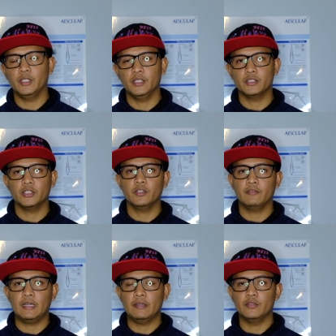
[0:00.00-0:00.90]
a
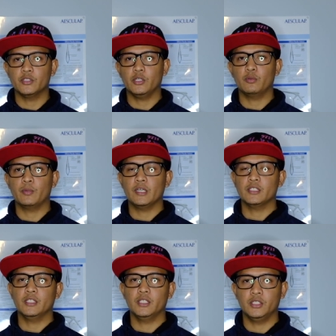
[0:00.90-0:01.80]
certified sterile
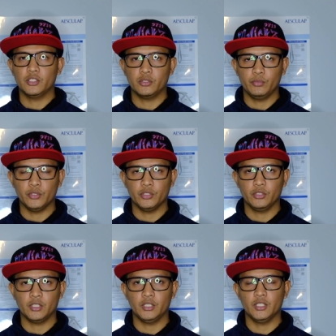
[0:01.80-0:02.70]
processing and distribution
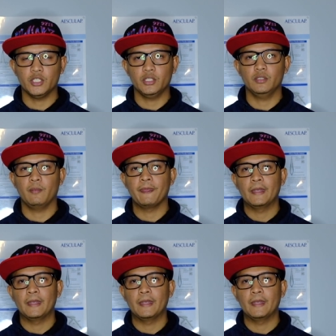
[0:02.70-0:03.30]
technician.